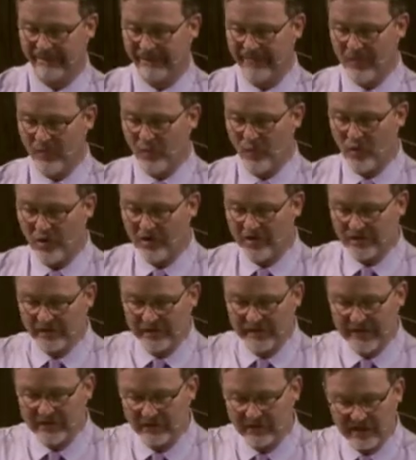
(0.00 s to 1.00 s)
The word
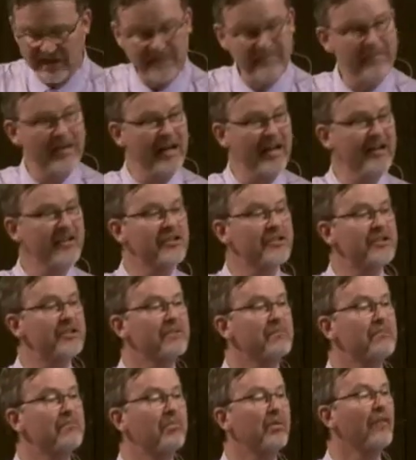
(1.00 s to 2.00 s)
literally means
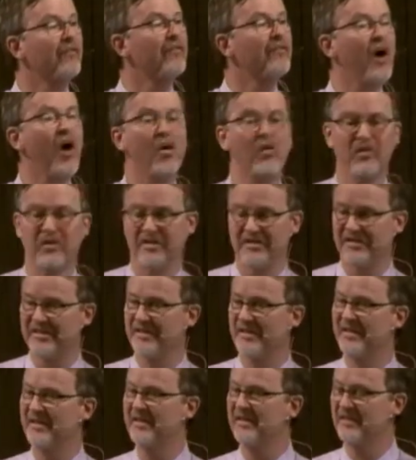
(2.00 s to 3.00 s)

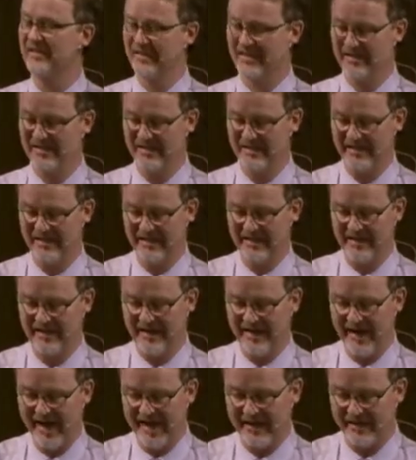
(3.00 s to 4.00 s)
provoked,
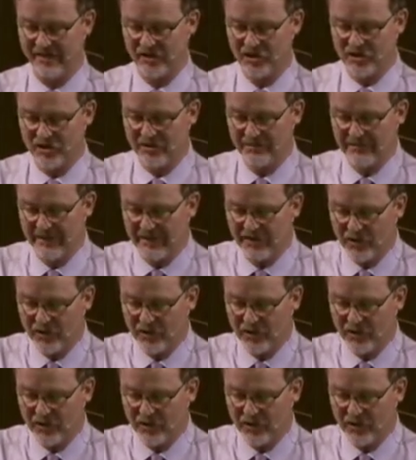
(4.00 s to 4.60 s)
and it should be